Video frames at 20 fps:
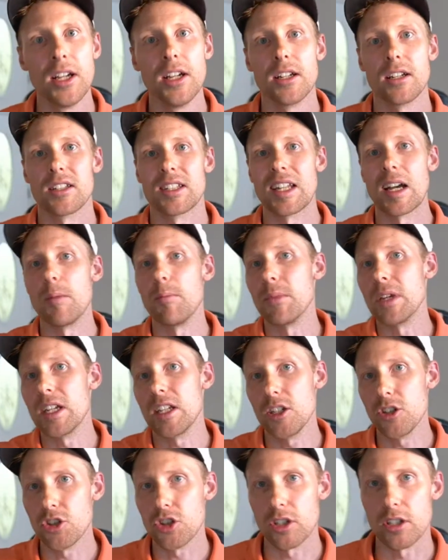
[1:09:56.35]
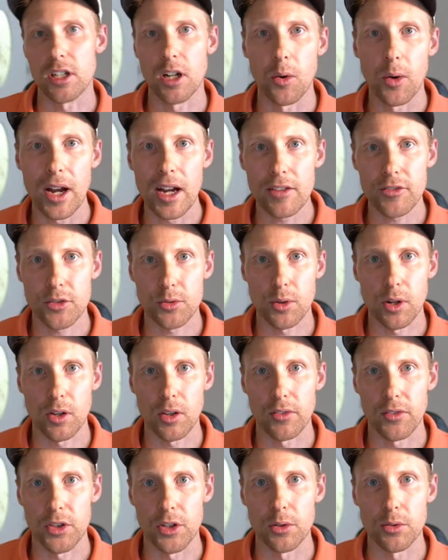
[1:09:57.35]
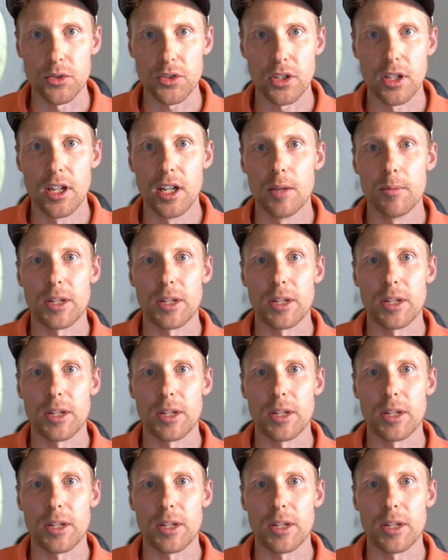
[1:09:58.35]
does not mean you should go after all of those,